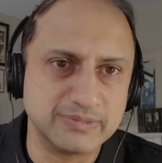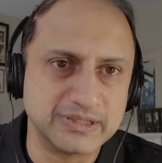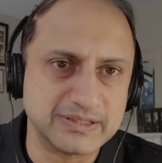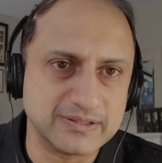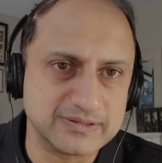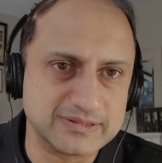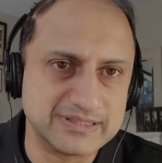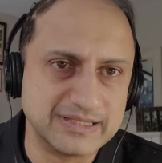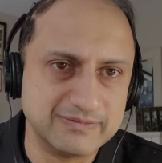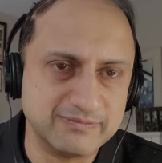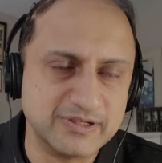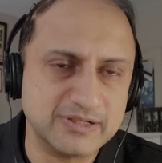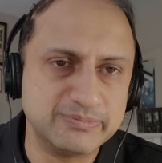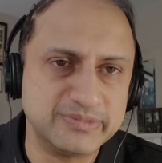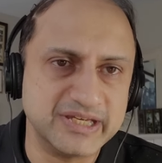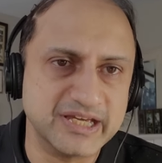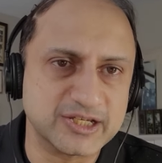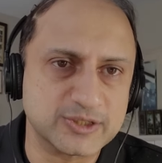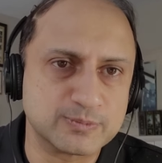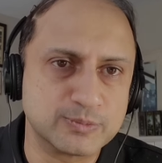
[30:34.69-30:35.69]
because they will
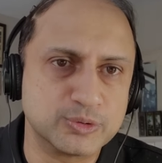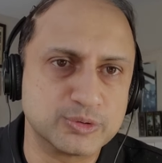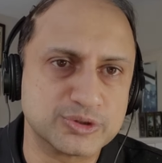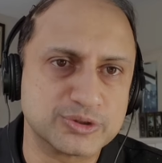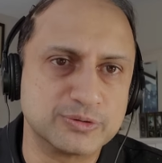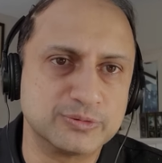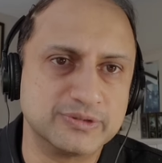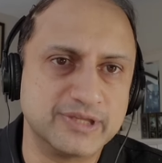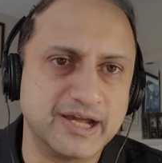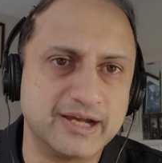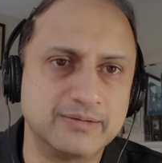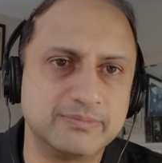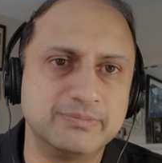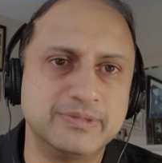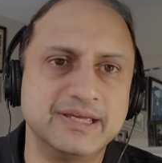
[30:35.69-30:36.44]
be exposed to that